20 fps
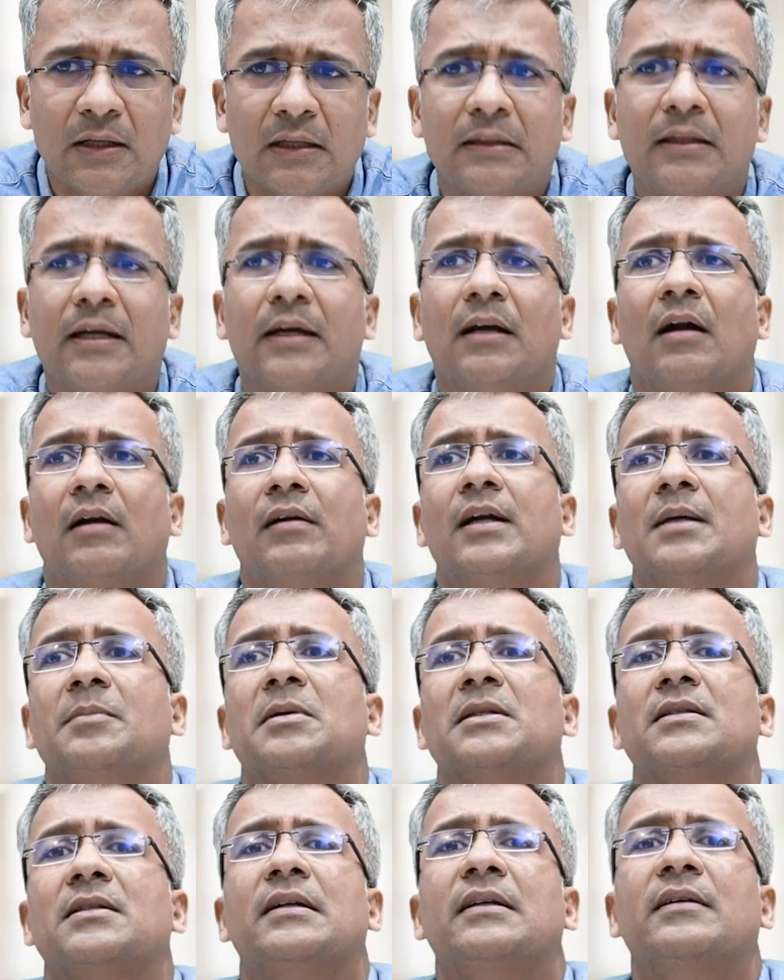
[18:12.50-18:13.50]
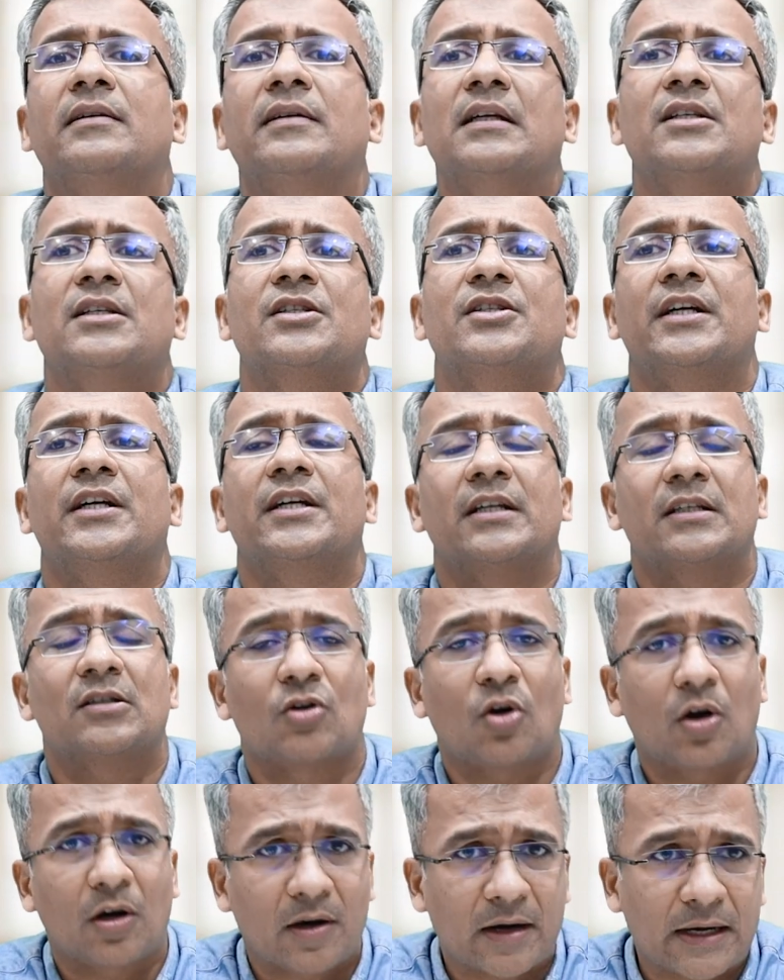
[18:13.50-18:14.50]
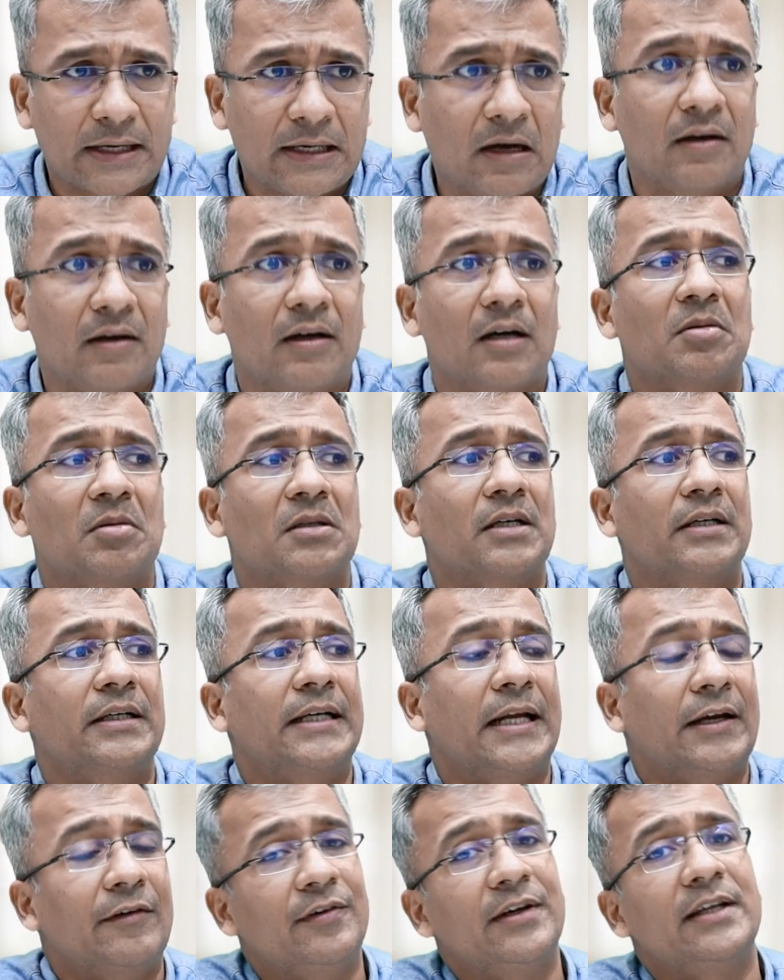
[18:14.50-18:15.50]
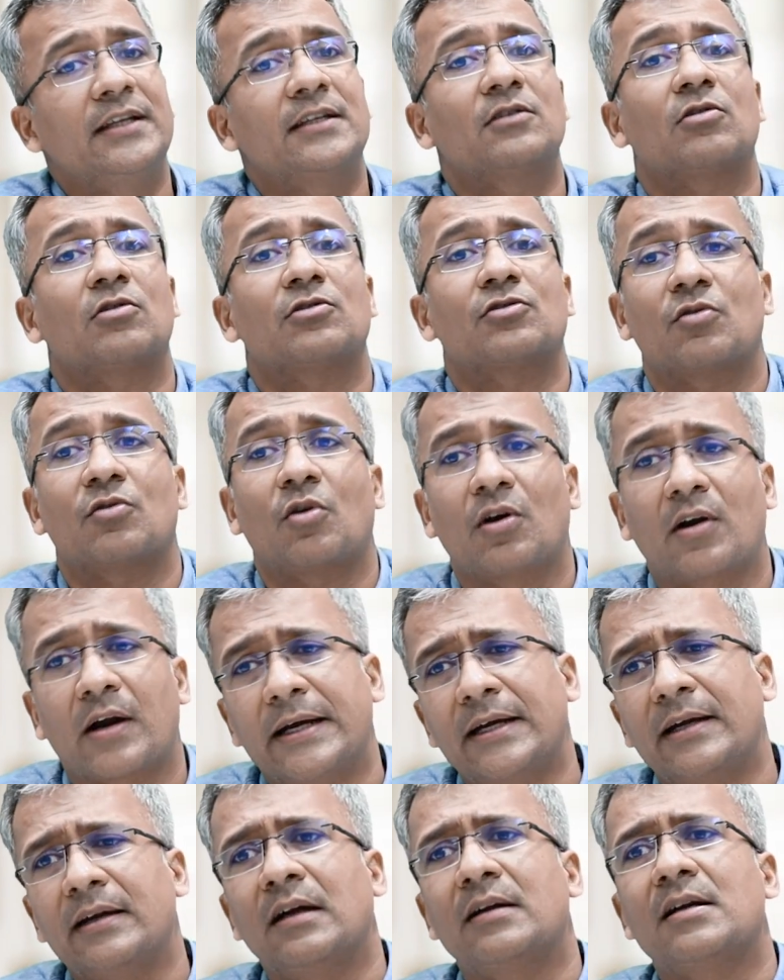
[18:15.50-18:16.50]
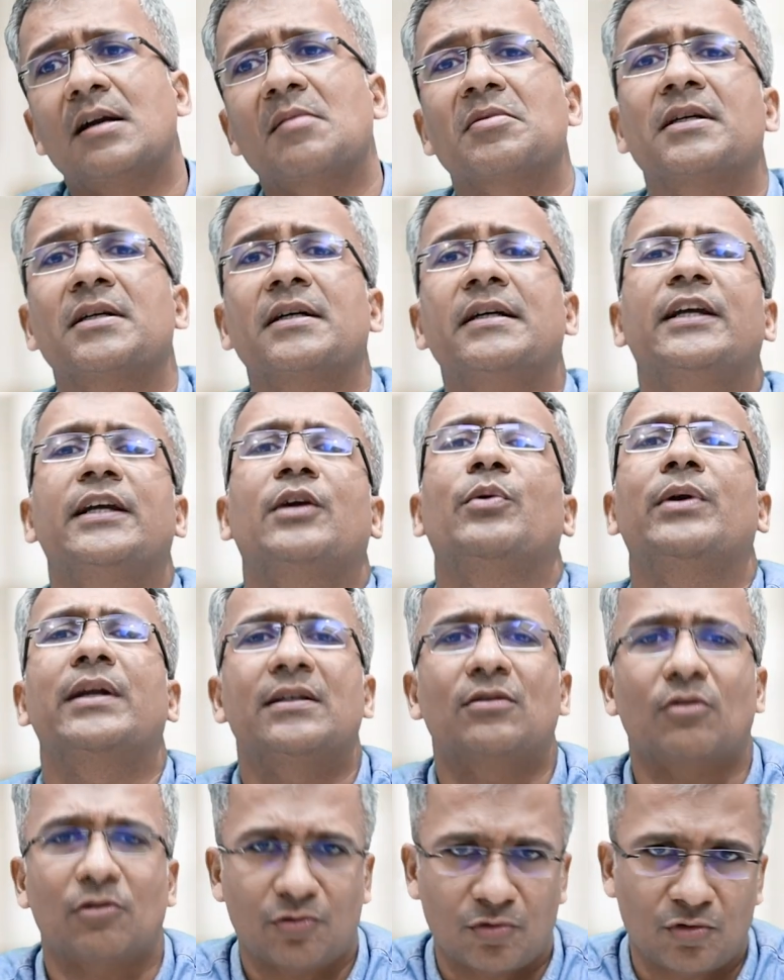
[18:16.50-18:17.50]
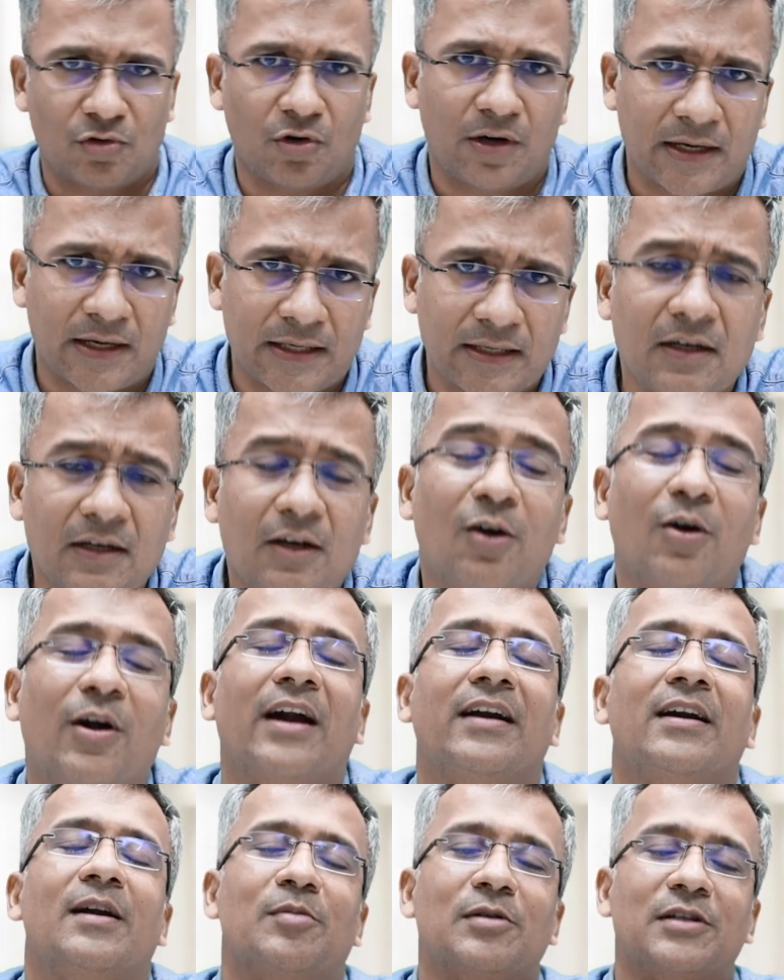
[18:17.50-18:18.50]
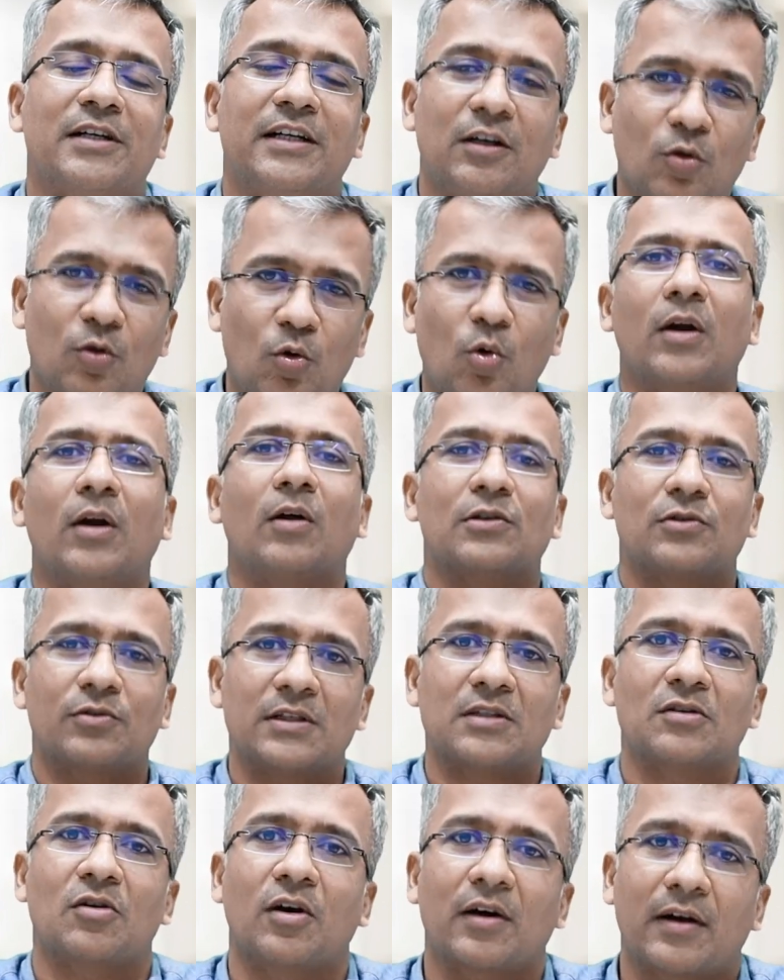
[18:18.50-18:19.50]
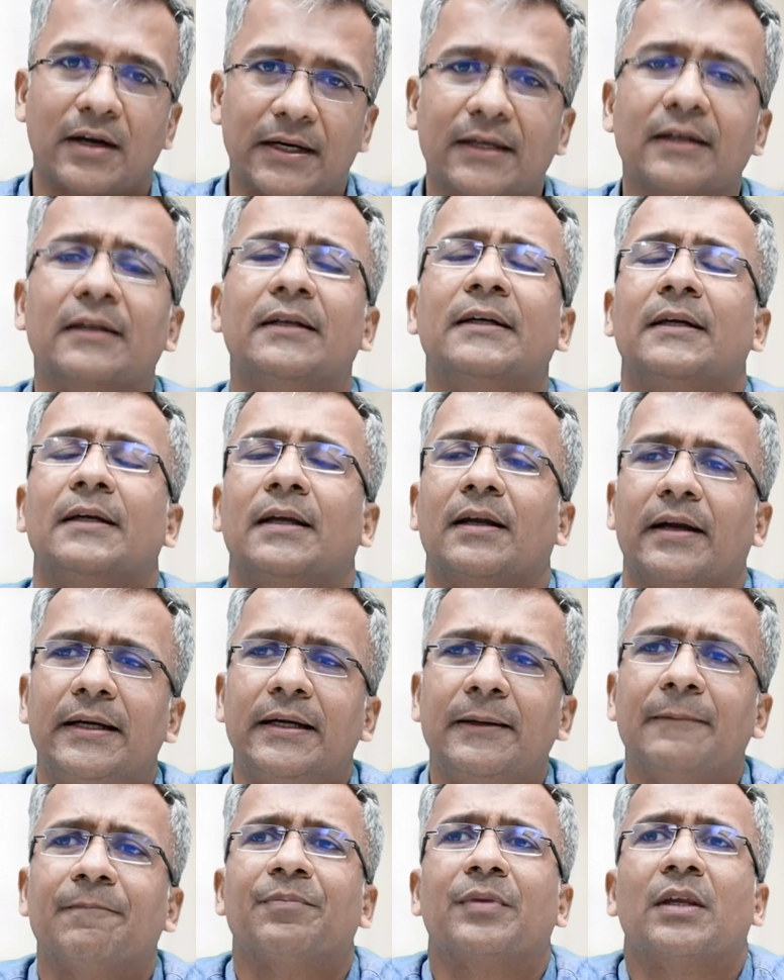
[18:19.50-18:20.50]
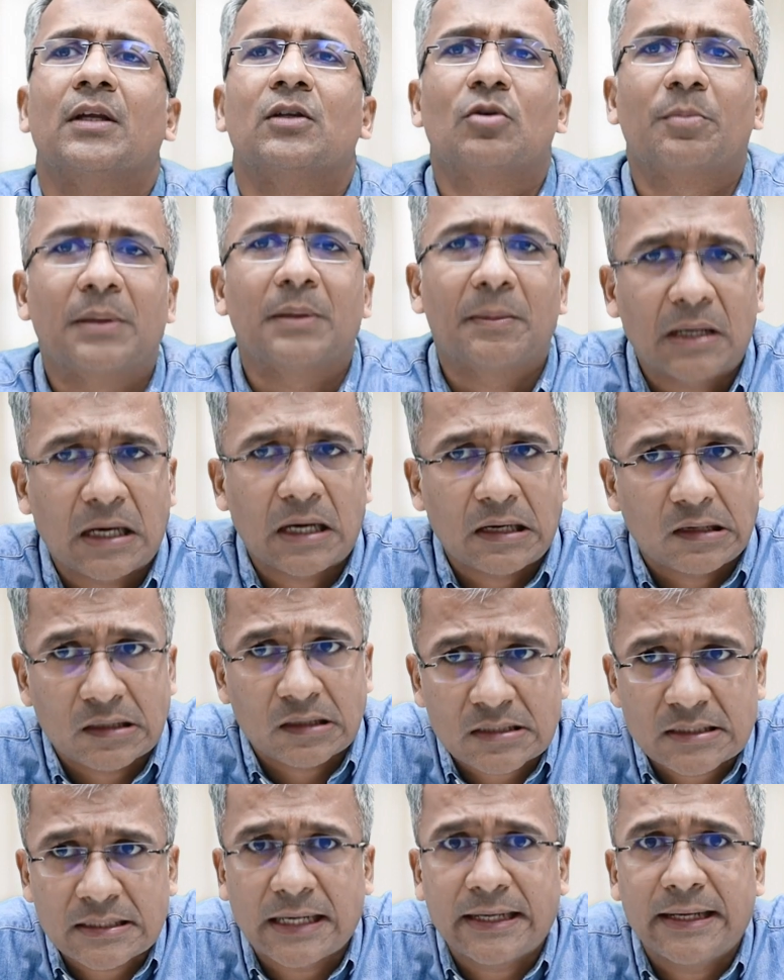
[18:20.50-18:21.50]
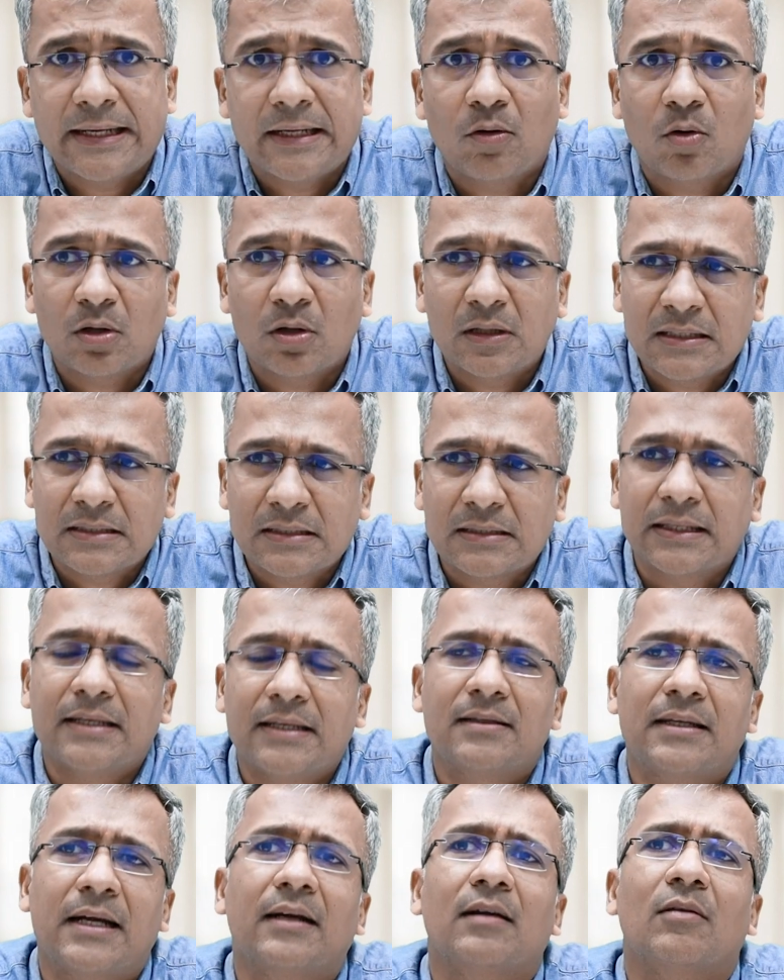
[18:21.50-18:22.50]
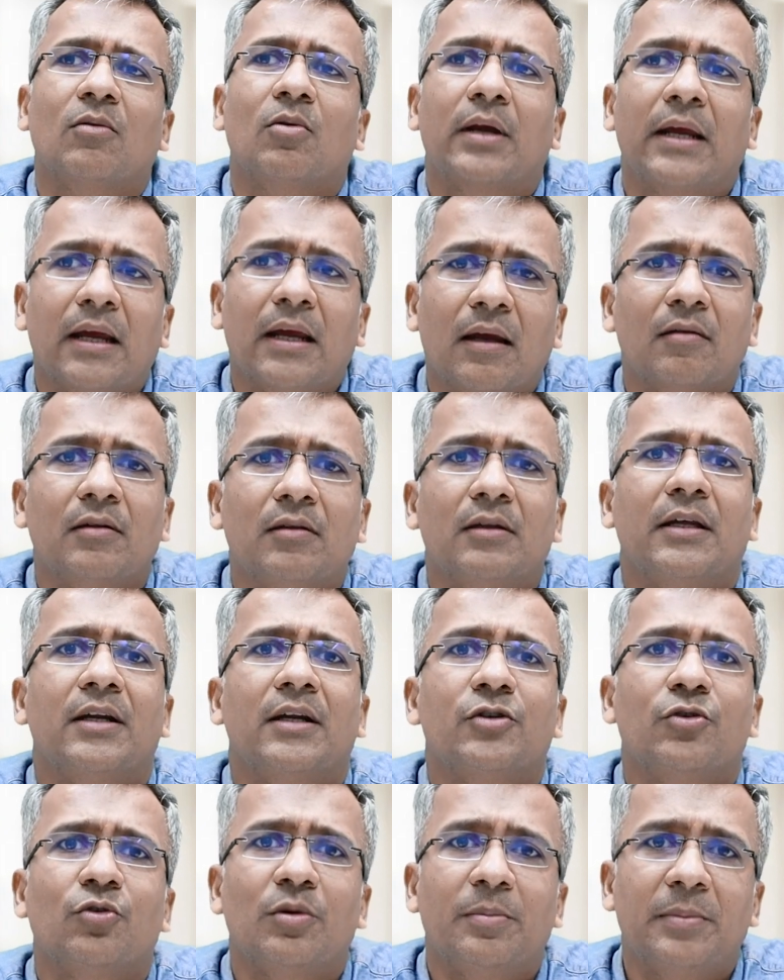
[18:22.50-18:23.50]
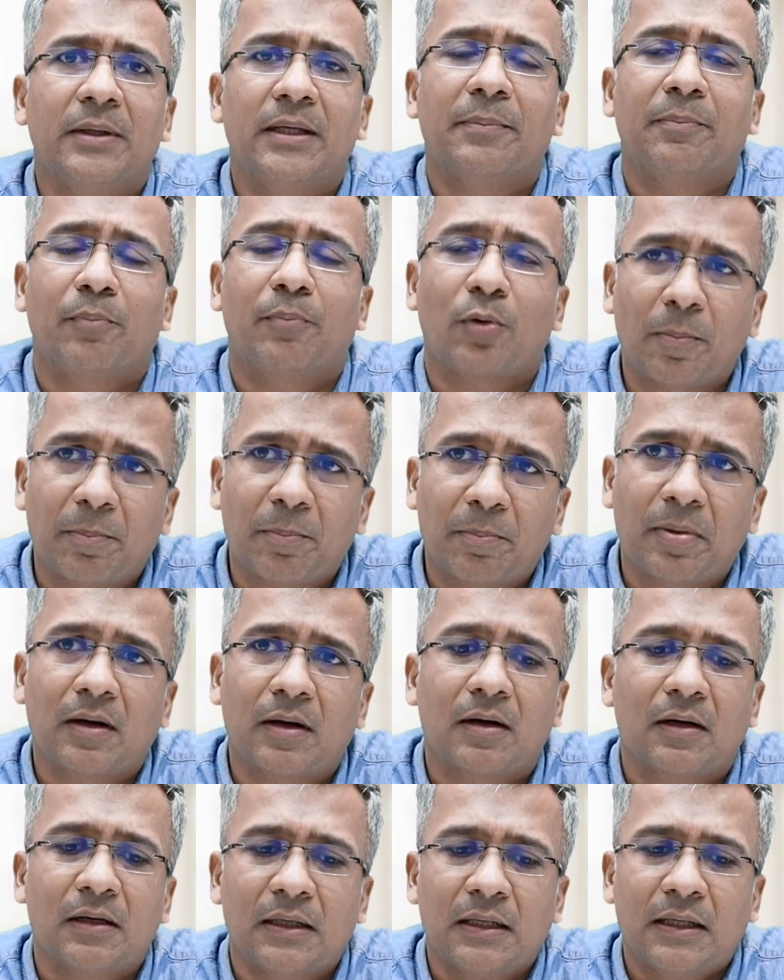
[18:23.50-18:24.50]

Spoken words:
that 100% in real estate is not right, 100% in FDs is also not right, and 100% in equity is also not right, 100% in gold also is not right, right? So people are understanding all these things that, okay, there should be a proper